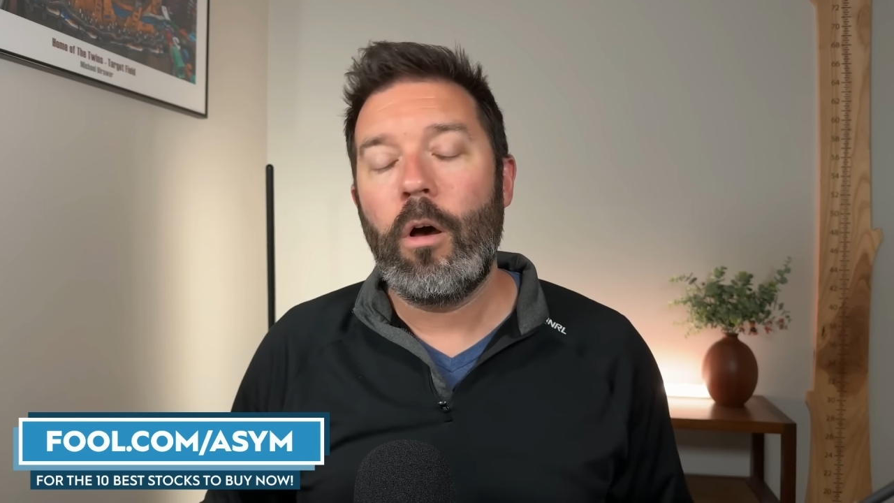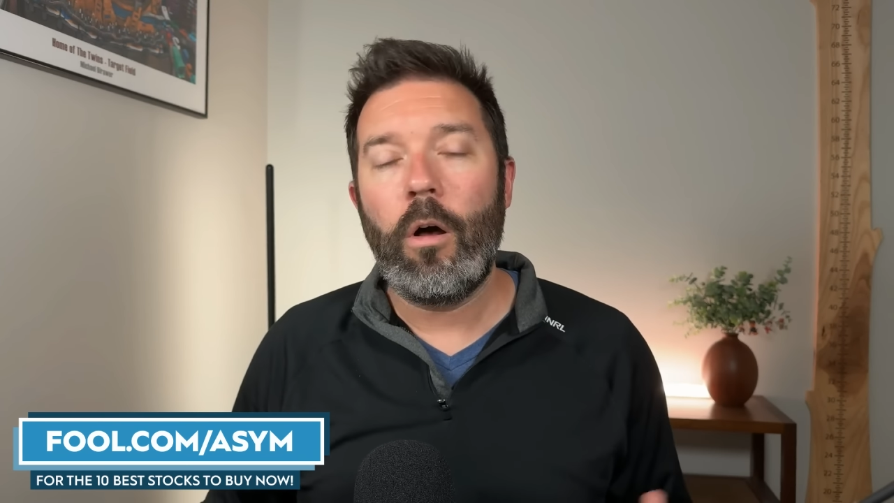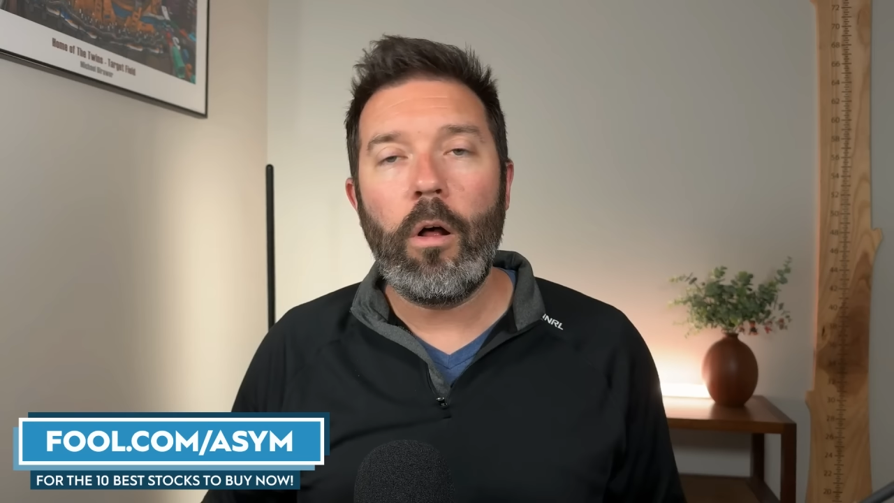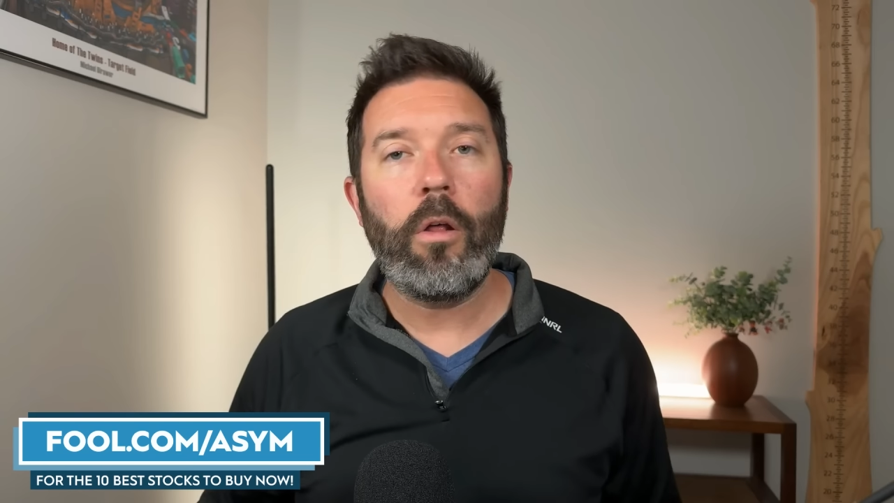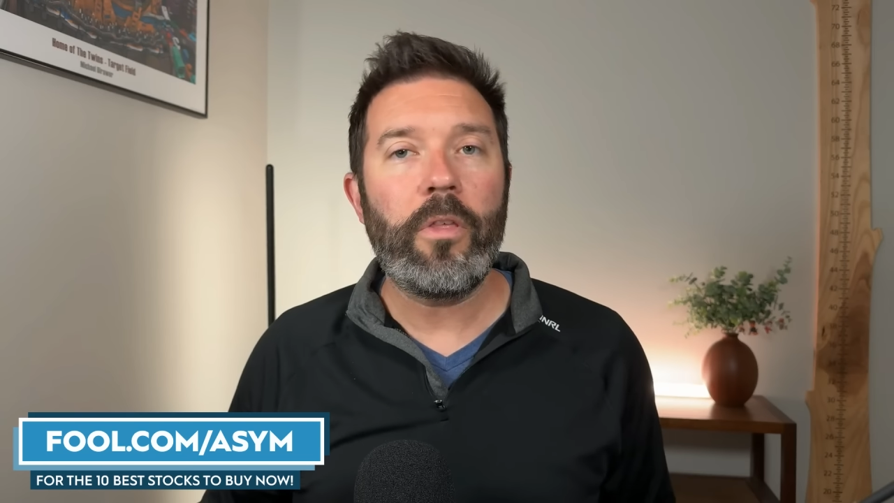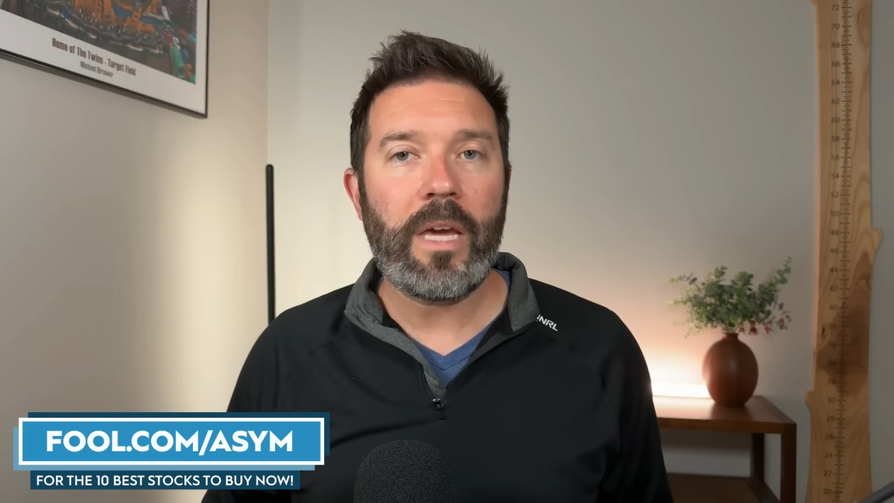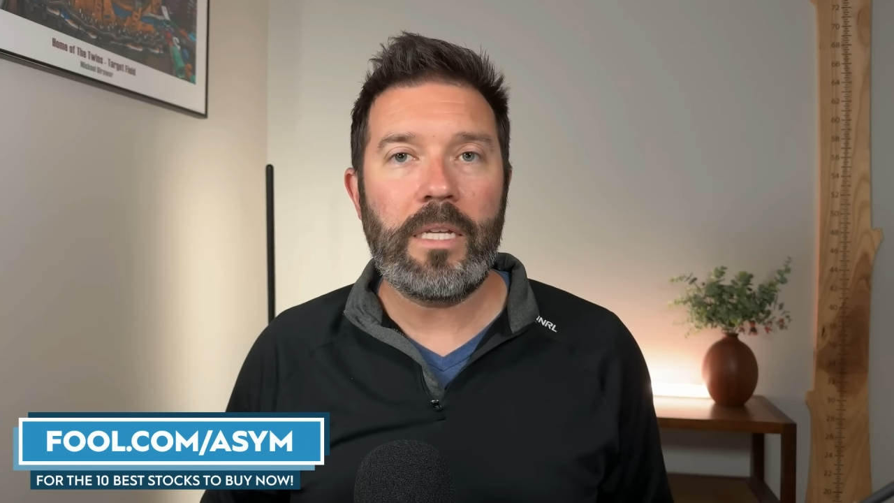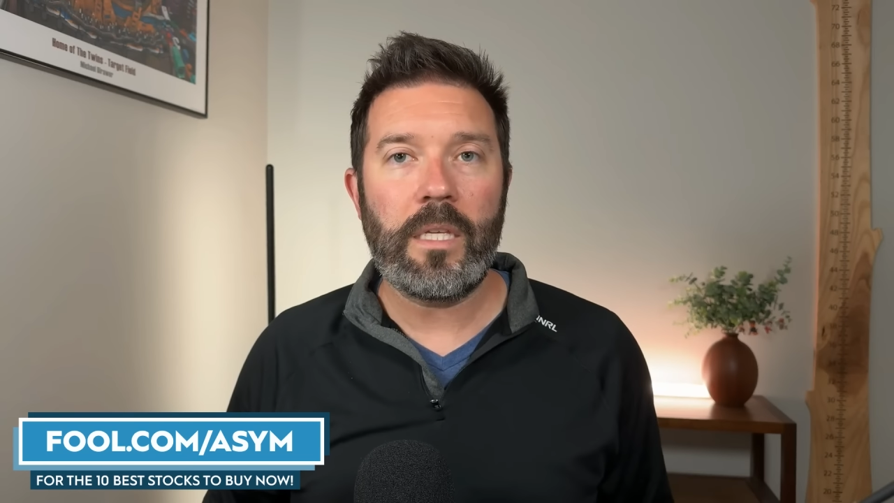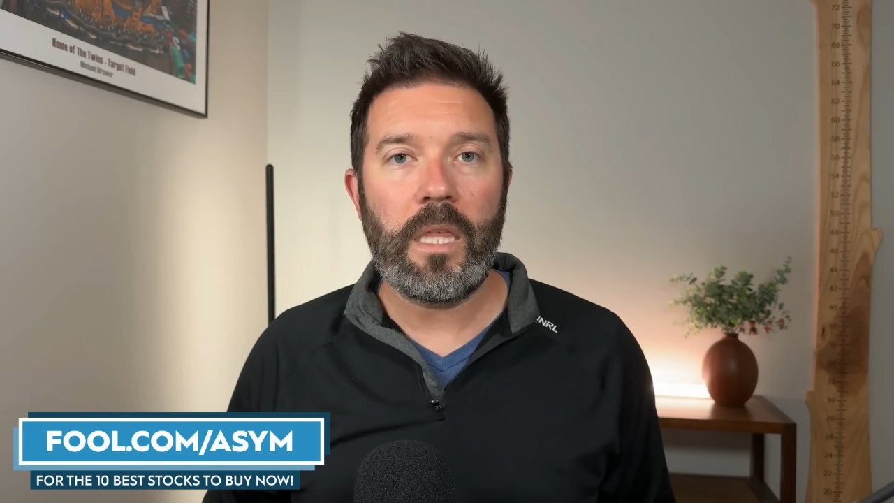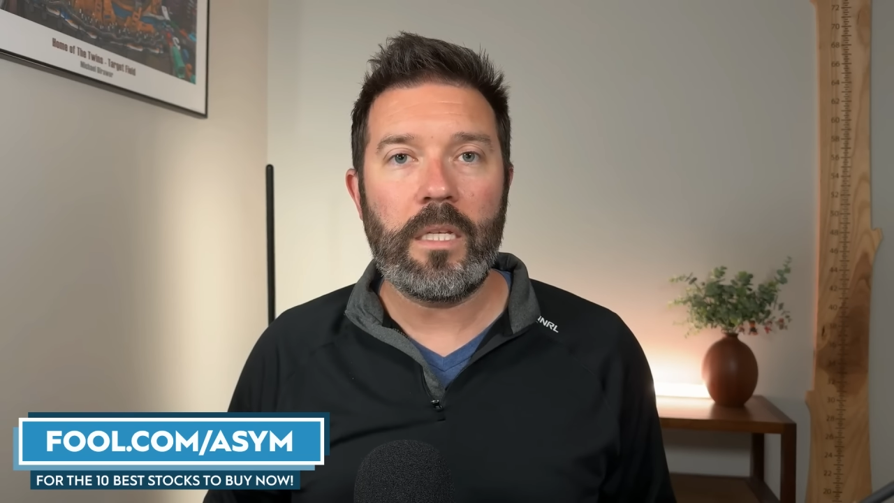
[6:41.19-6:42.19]
all the
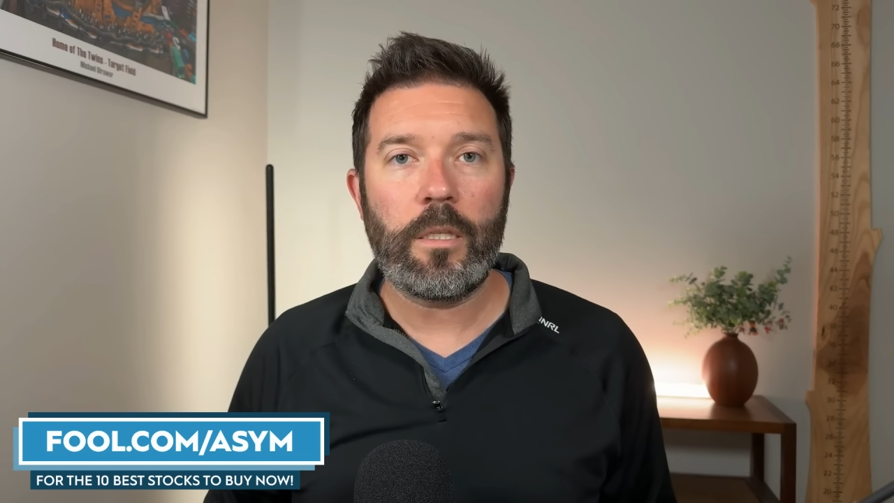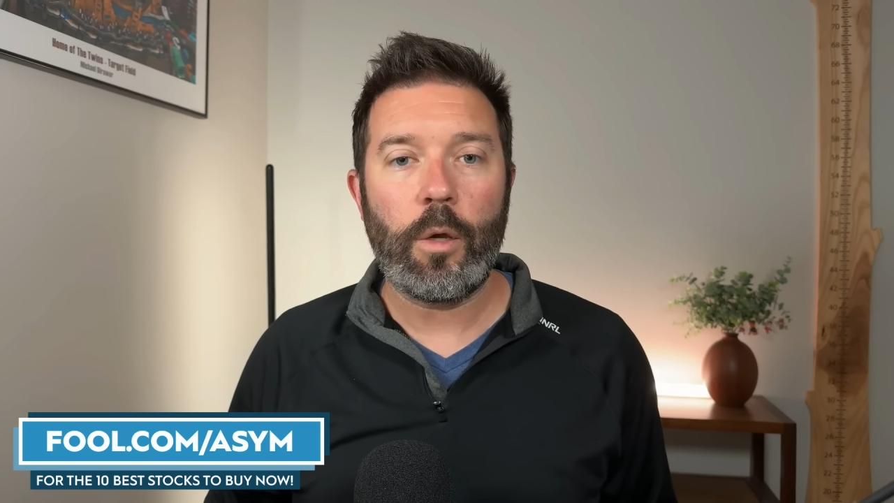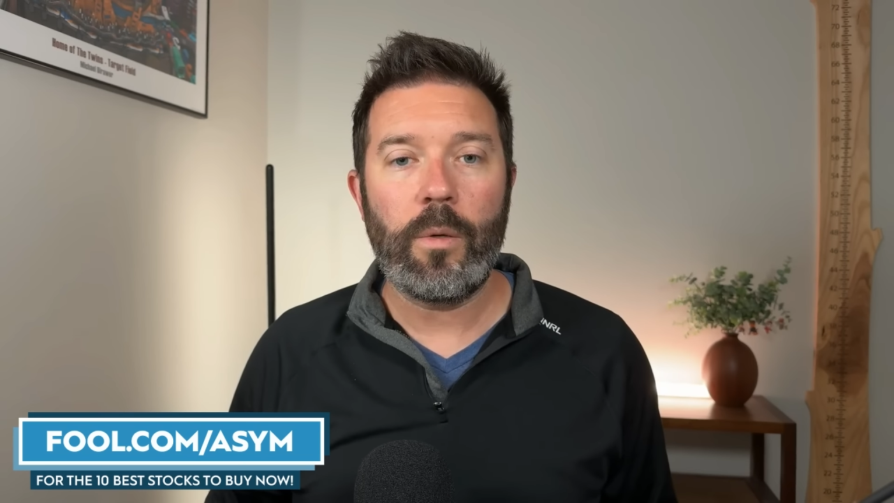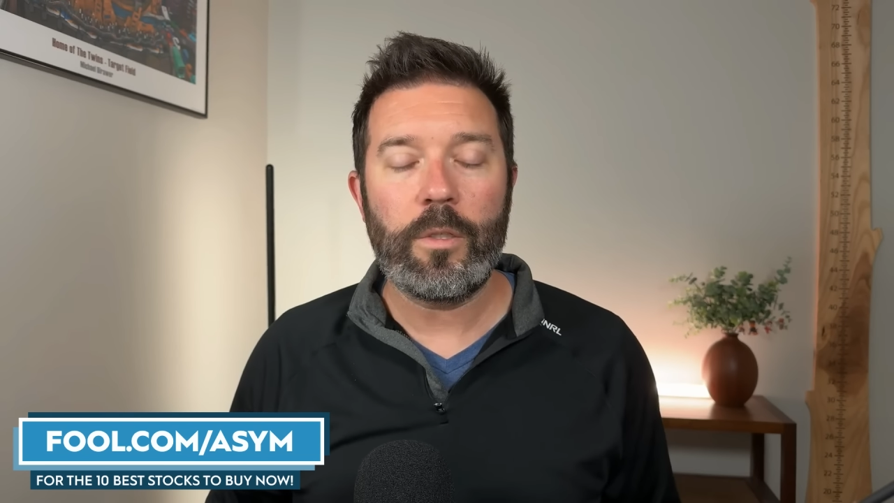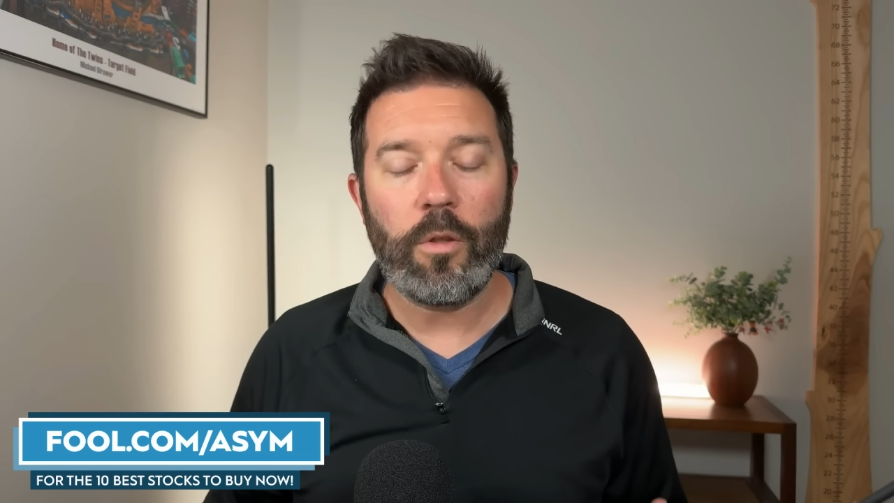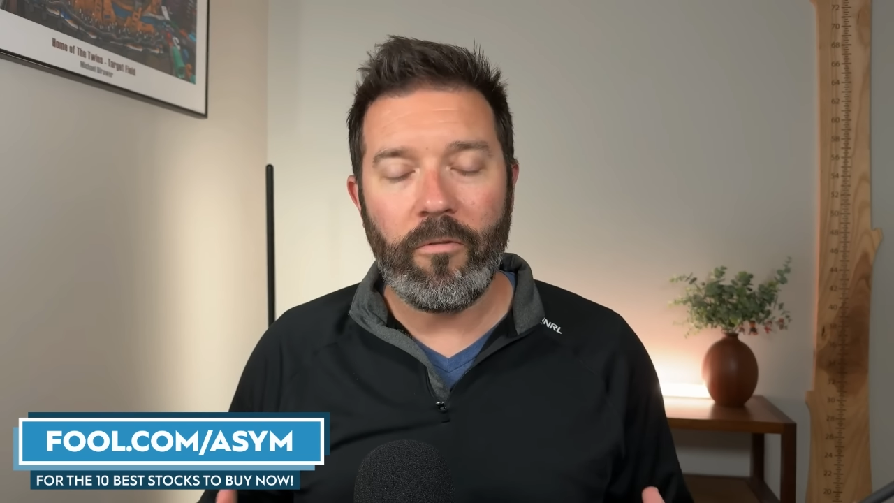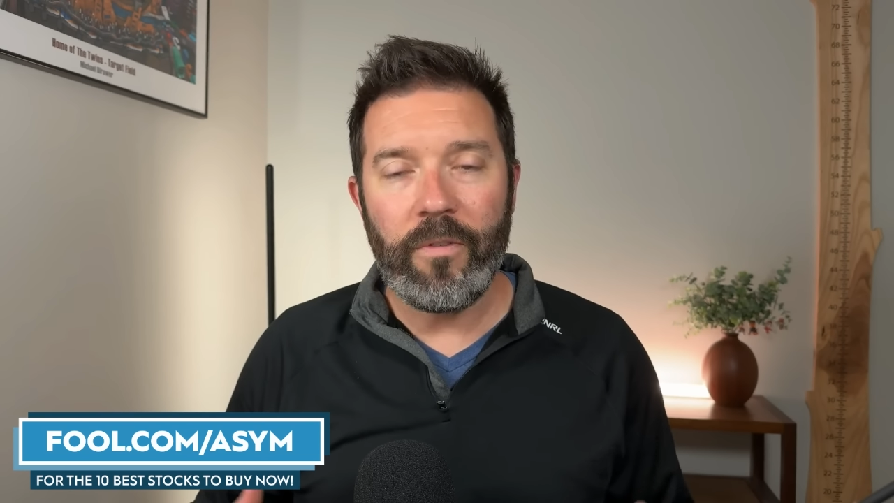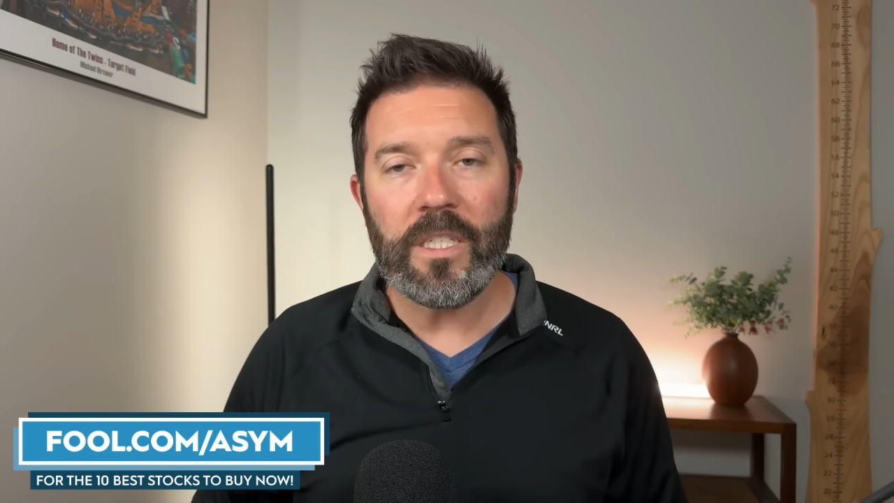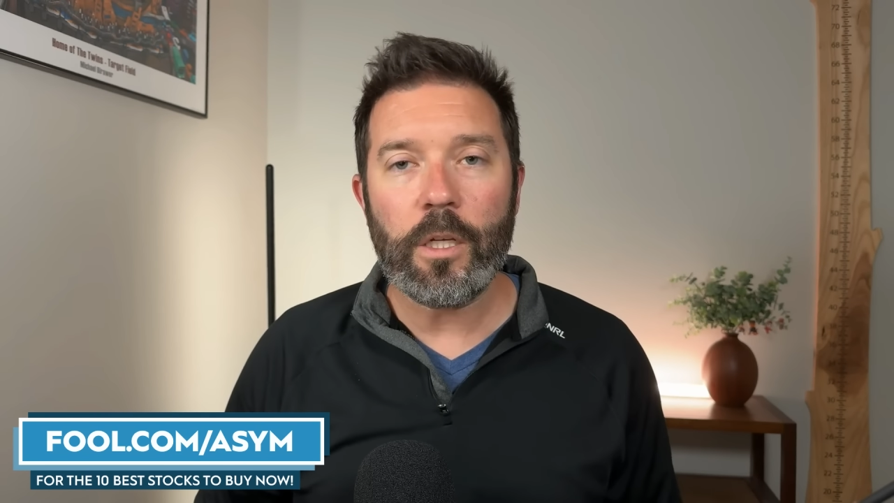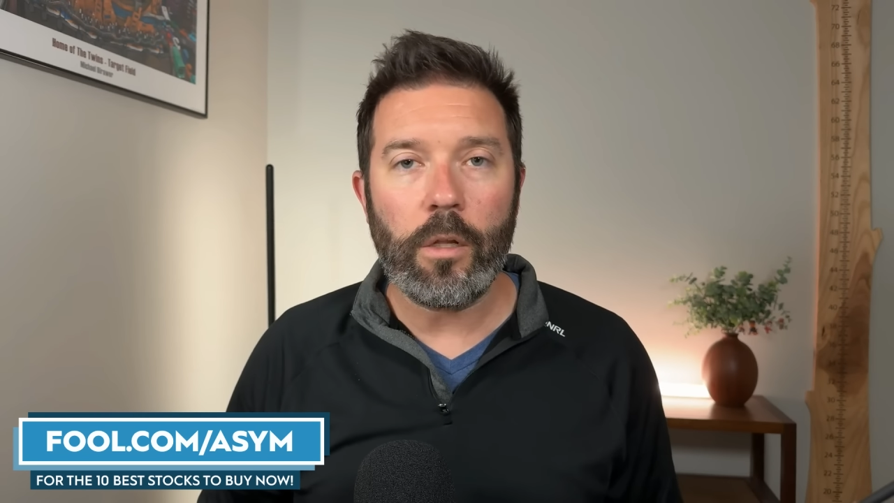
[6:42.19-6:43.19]
kinds of things that go into the
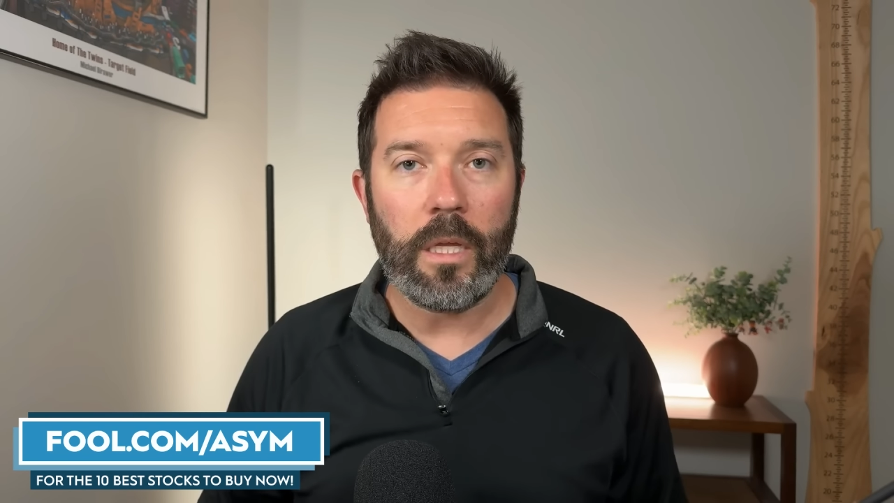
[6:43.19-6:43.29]
physical